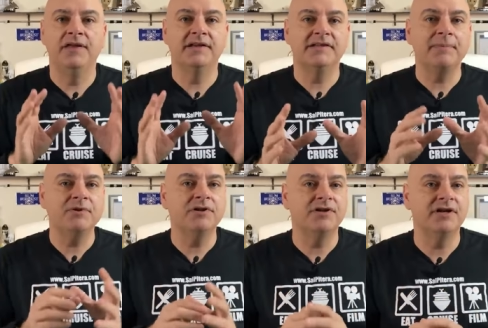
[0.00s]
The
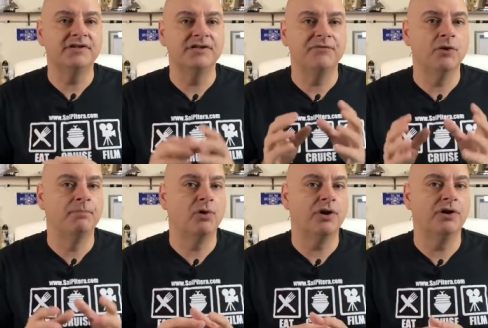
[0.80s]
exception to this is if
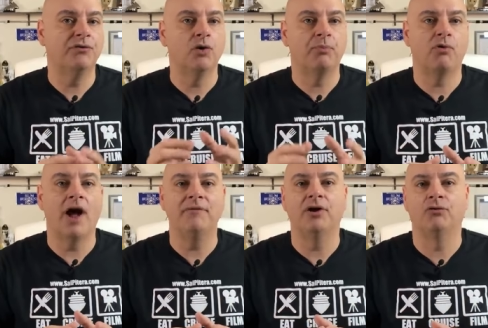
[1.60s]
you're booking through a
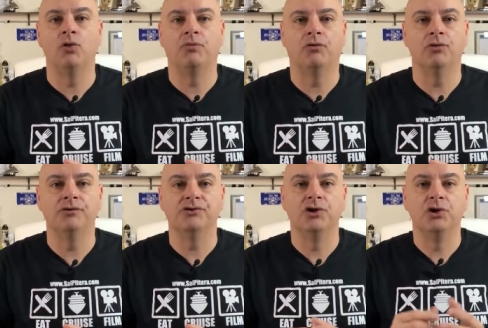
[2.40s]
private group
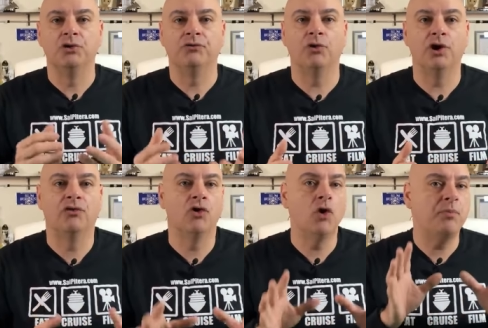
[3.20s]
cruise. For
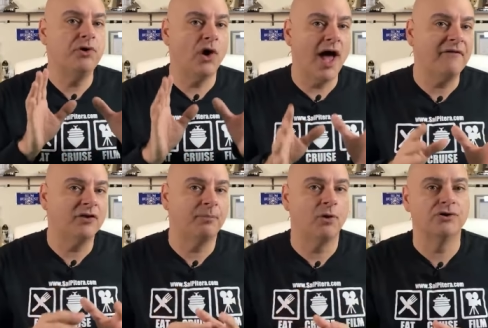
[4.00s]
a group, you'll have
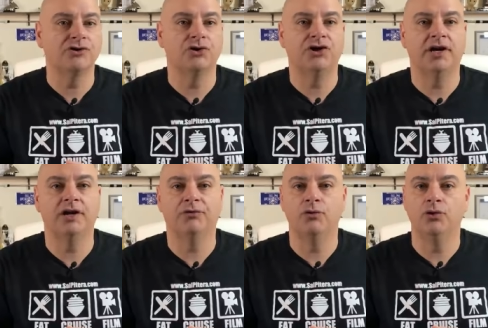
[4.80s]
to purchase your
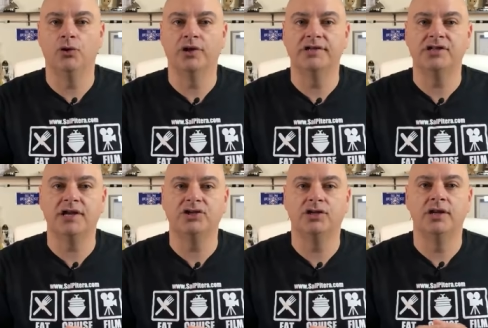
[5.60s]
ticket through the
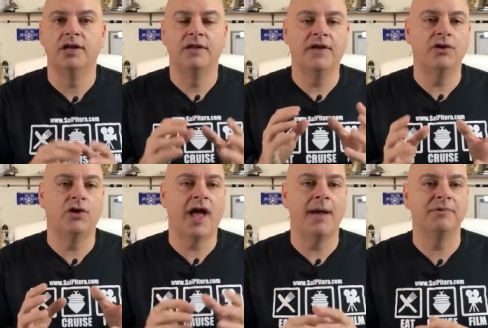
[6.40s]
organization that
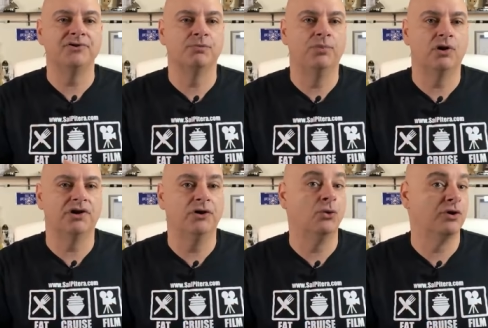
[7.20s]
your cabins are
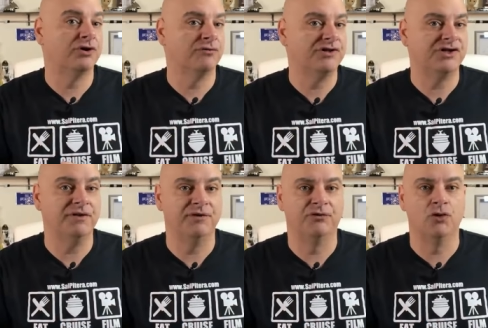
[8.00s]
booked in order to
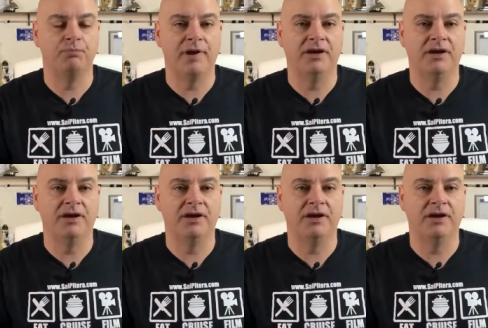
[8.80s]
receive the group